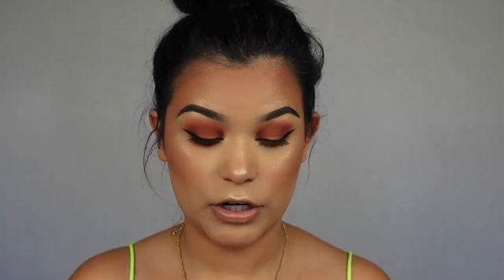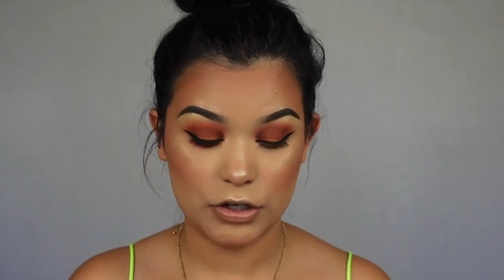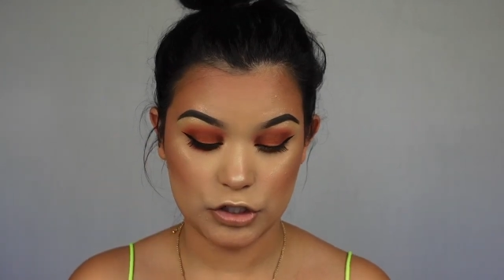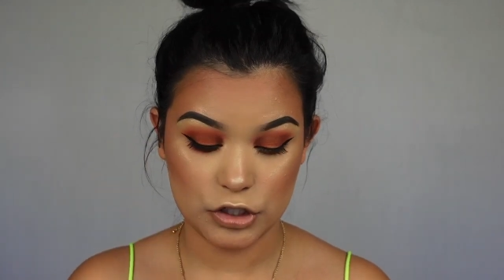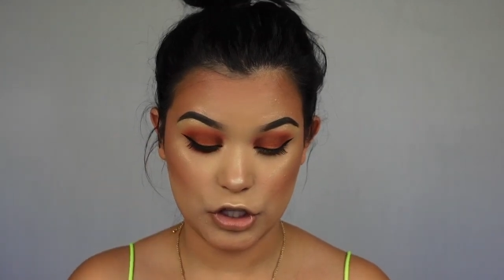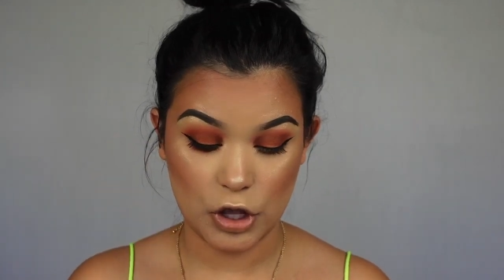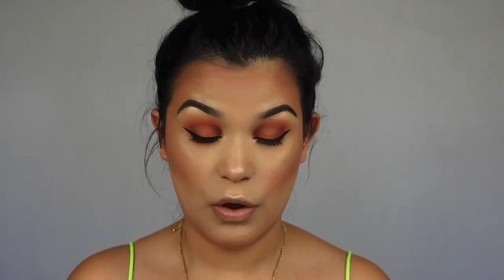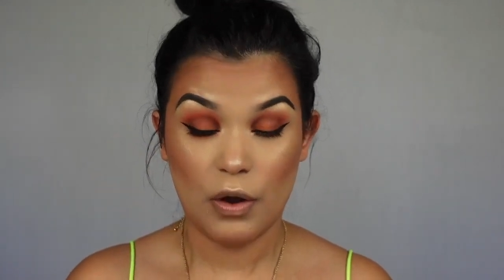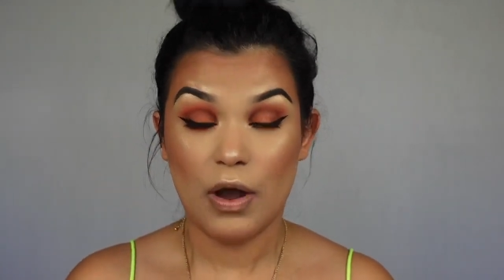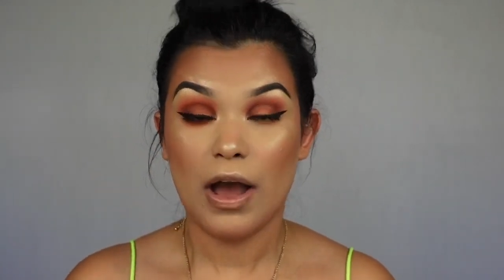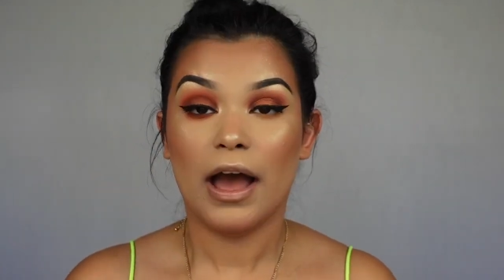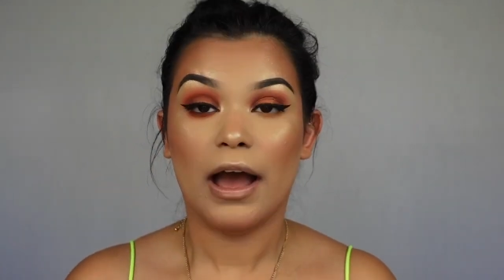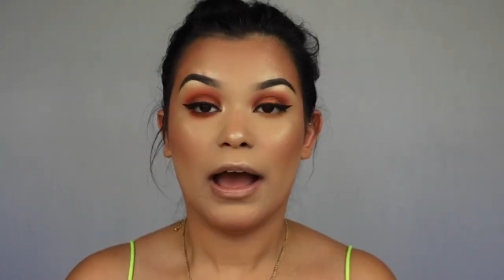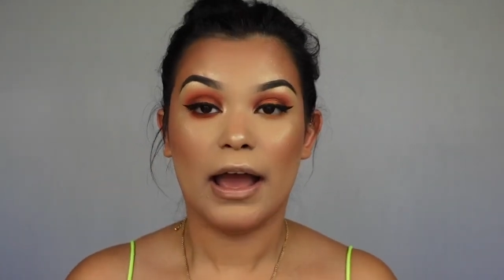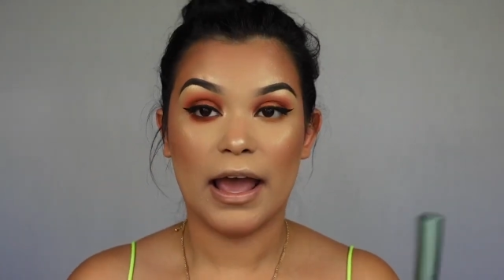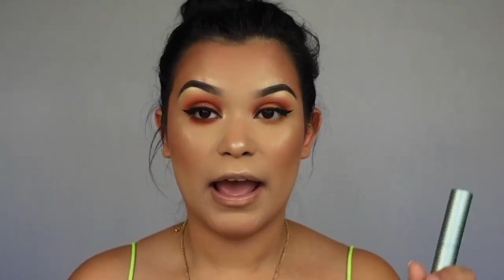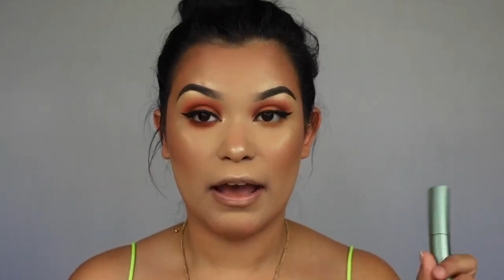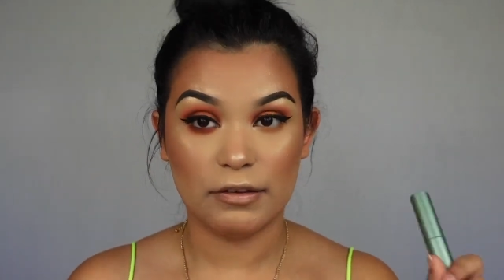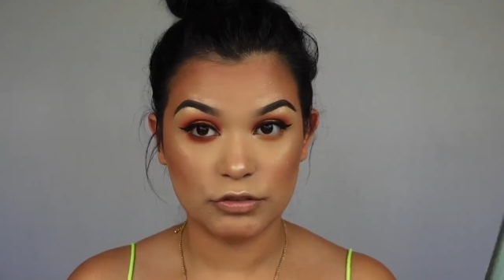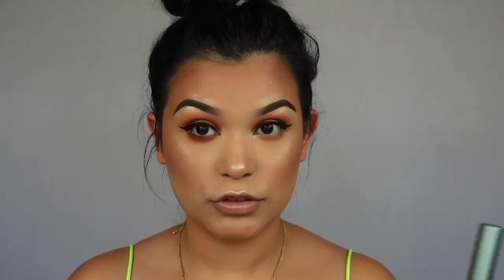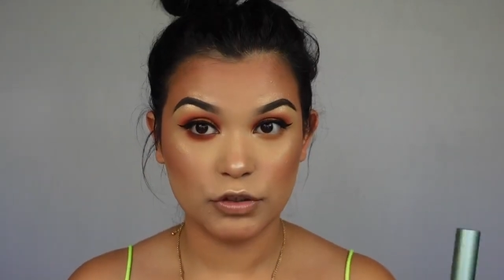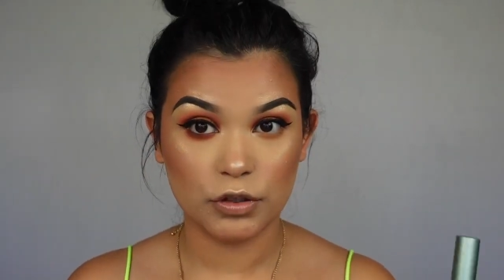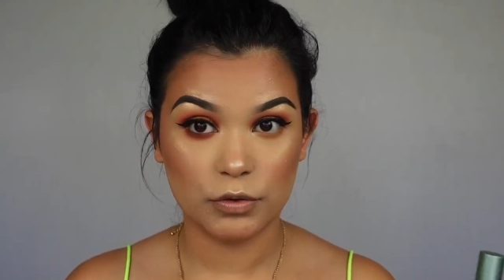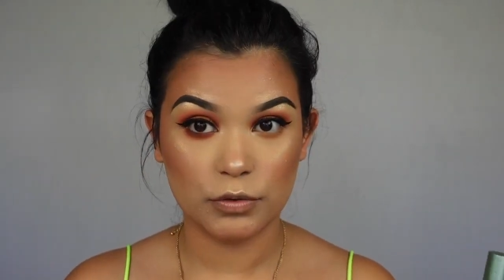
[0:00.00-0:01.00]
So I
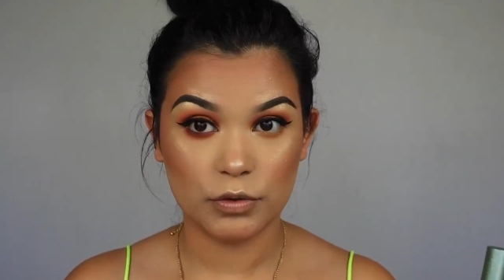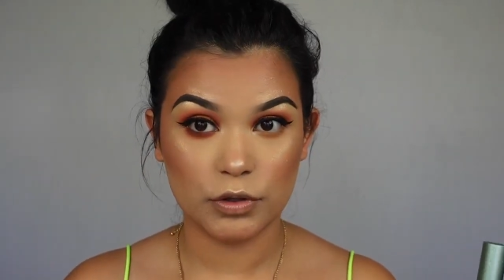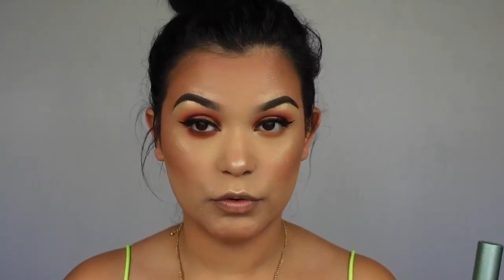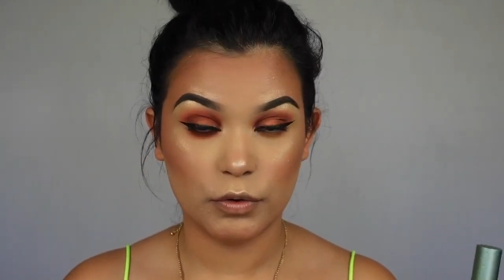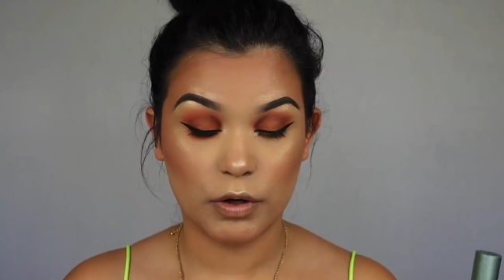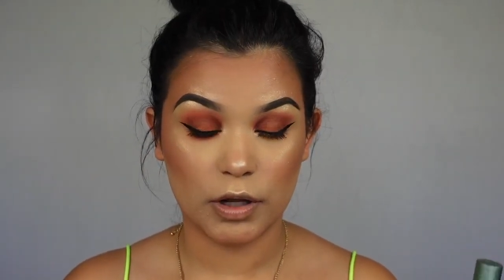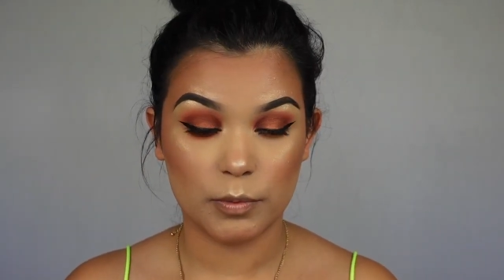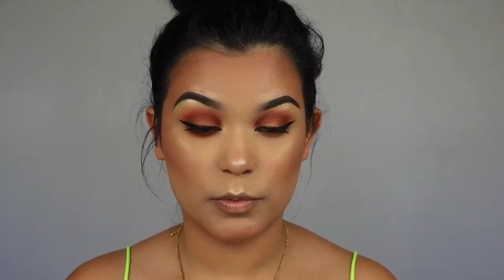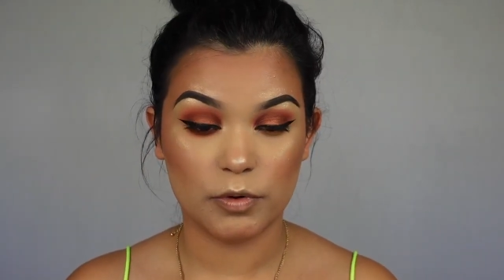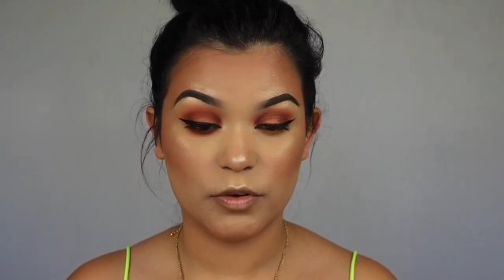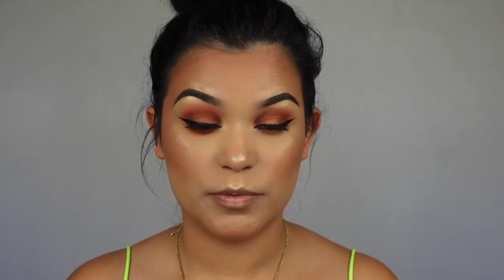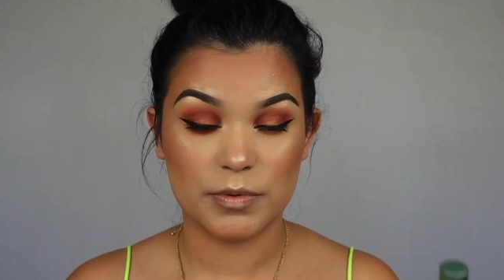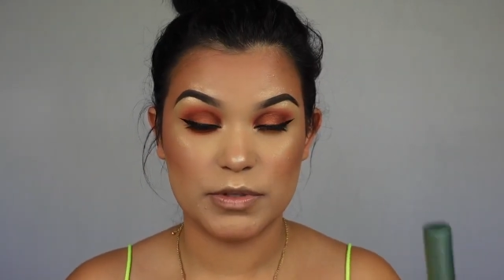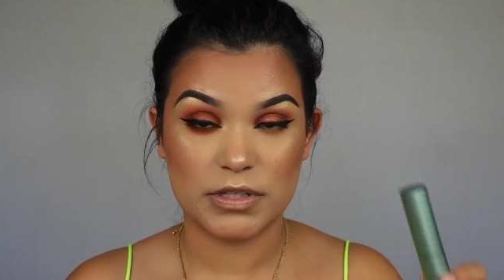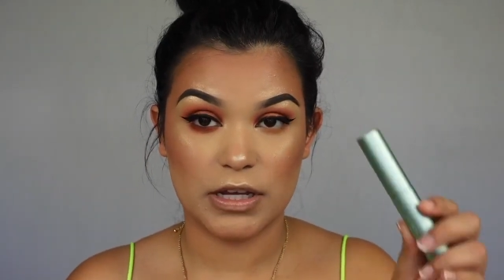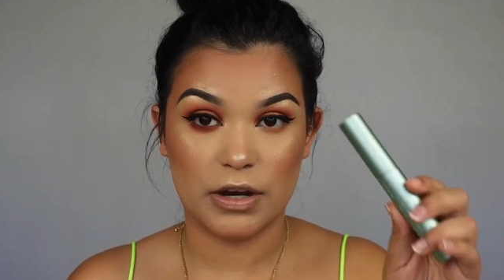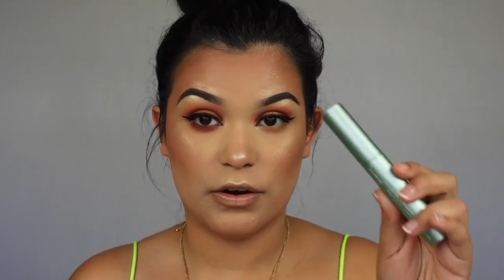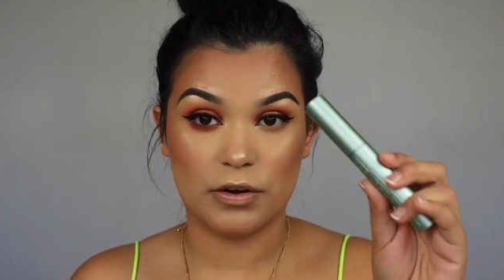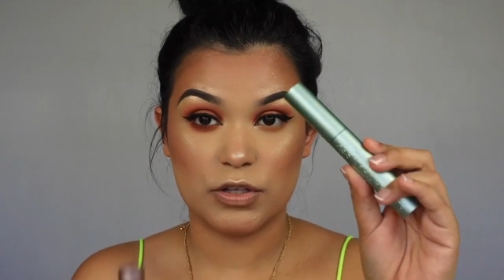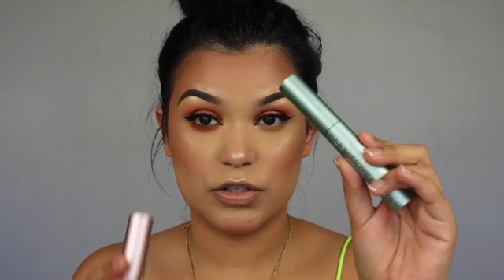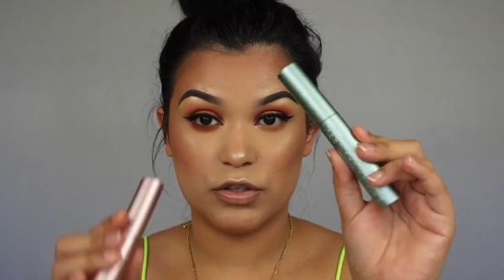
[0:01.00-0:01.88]
have to go in with the waterproof mascara,